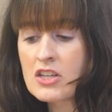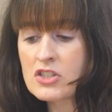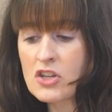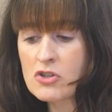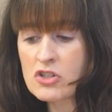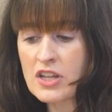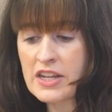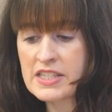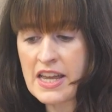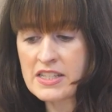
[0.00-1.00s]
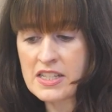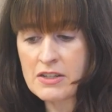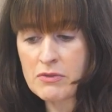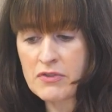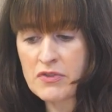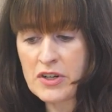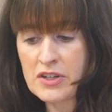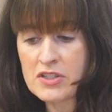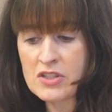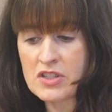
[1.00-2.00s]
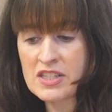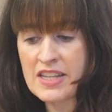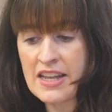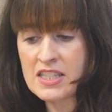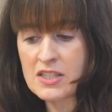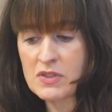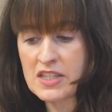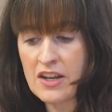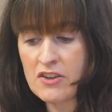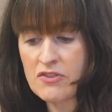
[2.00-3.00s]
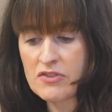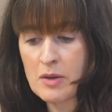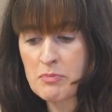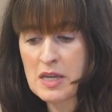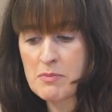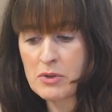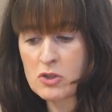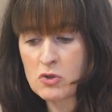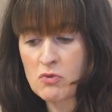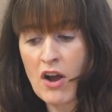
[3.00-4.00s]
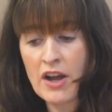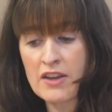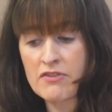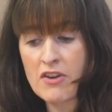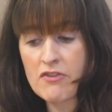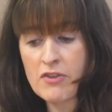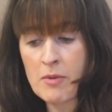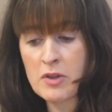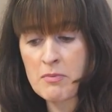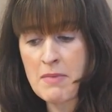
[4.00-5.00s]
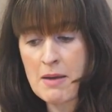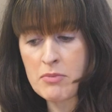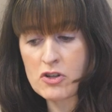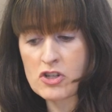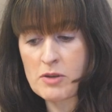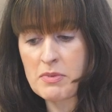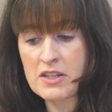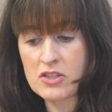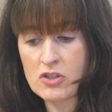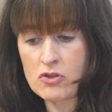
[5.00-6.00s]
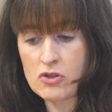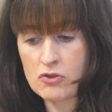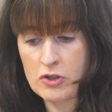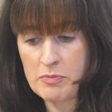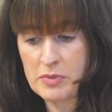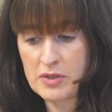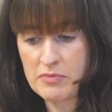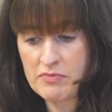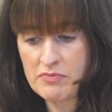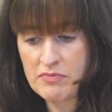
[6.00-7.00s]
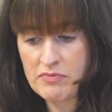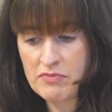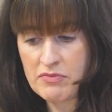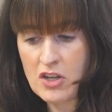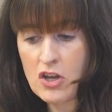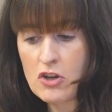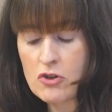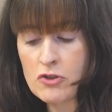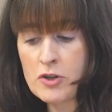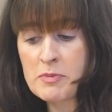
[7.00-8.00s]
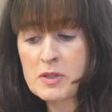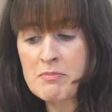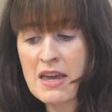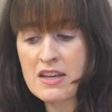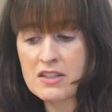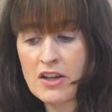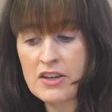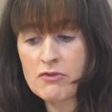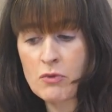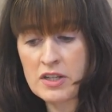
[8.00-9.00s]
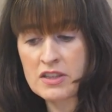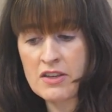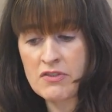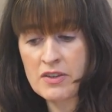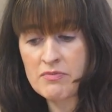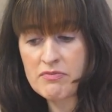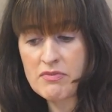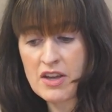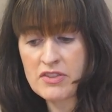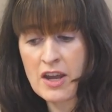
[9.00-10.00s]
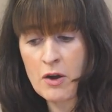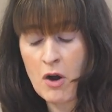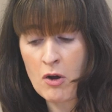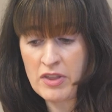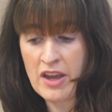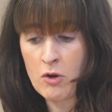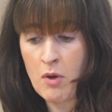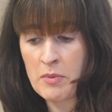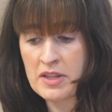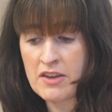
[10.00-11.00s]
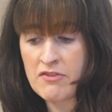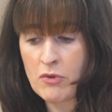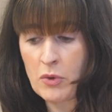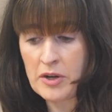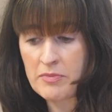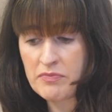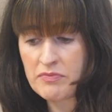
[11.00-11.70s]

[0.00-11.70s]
Social identity refers to the sense of self that people derive from their membership in social groups. Groups make life worth living, and they are what we live for.